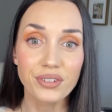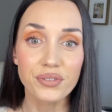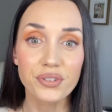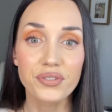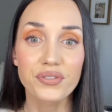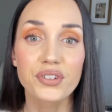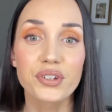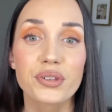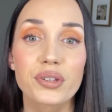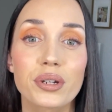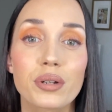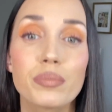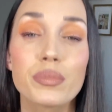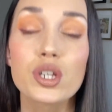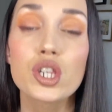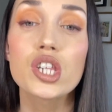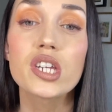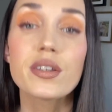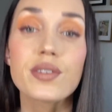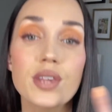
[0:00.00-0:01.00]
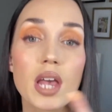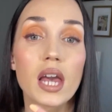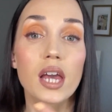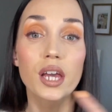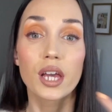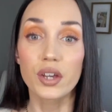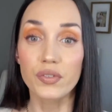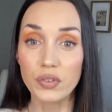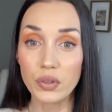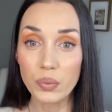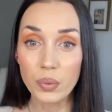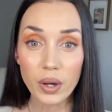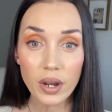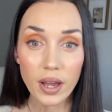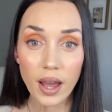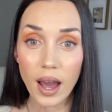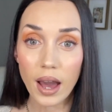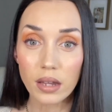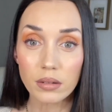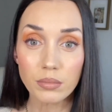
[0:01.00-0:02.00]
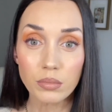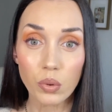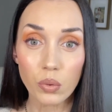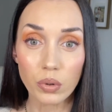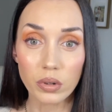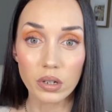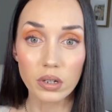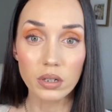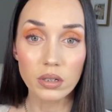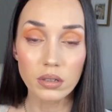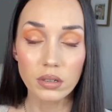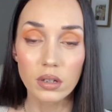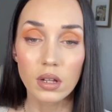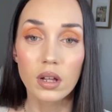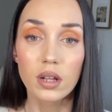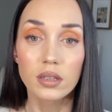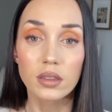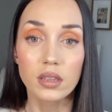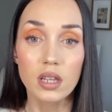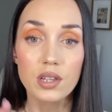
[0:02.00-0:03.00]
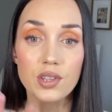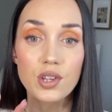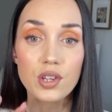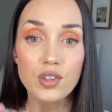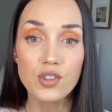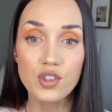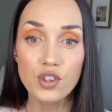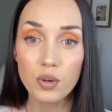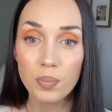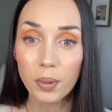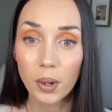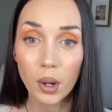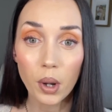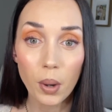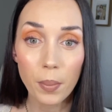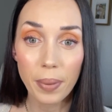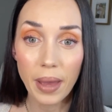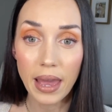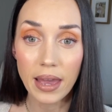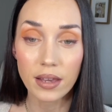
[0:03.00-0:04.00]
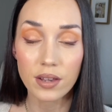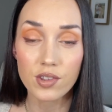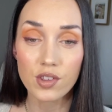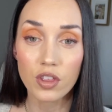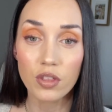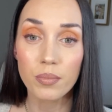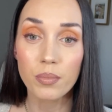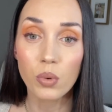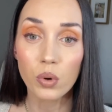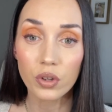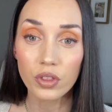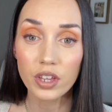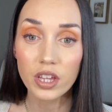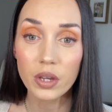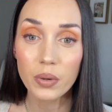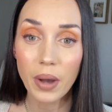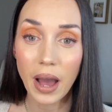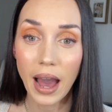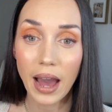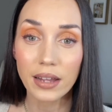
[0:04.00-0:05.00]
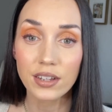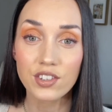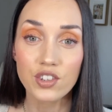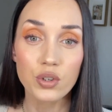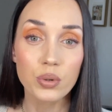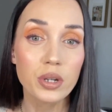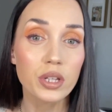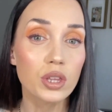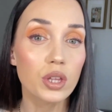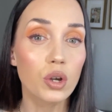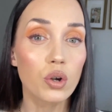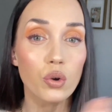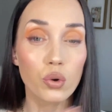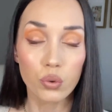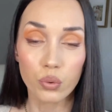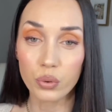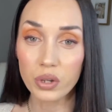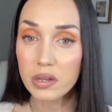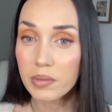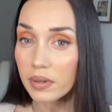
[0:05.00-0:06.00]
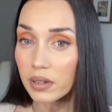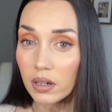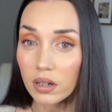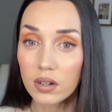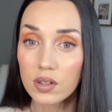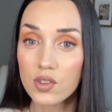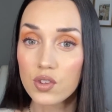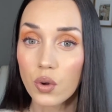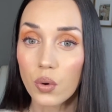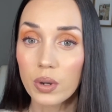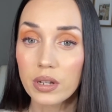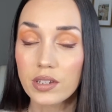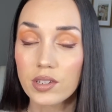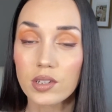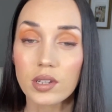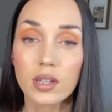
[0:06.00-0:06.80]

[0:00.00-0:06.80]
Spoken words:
it a few little mushies. If you wanna add more, this is super opaque, so the more that you add to it, the creamier it's going to